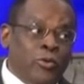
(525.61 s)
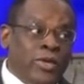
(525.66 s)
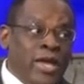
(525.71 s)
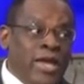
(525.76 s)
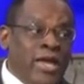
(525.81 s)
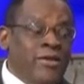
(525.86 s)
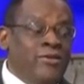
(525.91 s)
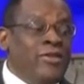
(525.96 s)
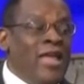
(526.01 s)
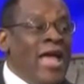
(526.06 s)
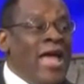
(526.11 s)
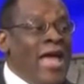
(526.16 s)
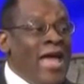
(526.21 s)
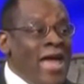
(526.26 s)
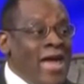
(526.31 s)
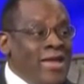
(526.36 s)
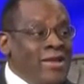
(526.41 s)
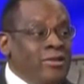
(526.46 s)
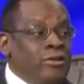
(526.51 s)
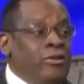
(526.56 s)
days
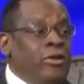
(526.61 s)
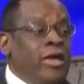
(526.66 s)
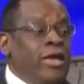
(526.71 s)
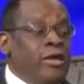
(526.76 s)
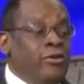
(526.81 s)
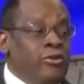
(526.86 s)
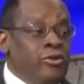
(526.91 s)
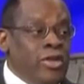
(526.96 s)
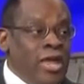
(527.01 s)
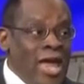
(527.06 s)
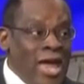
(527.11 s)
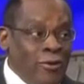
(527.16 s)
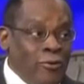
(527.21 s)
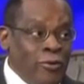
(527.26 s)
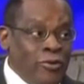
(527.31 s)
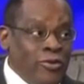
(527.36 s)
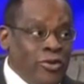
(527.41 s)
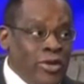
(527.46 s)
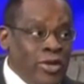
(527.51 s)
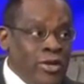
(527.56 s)
and
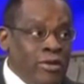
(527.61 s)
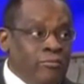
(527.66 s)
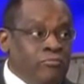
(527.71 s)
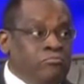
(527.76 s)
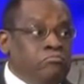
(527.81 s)
integrity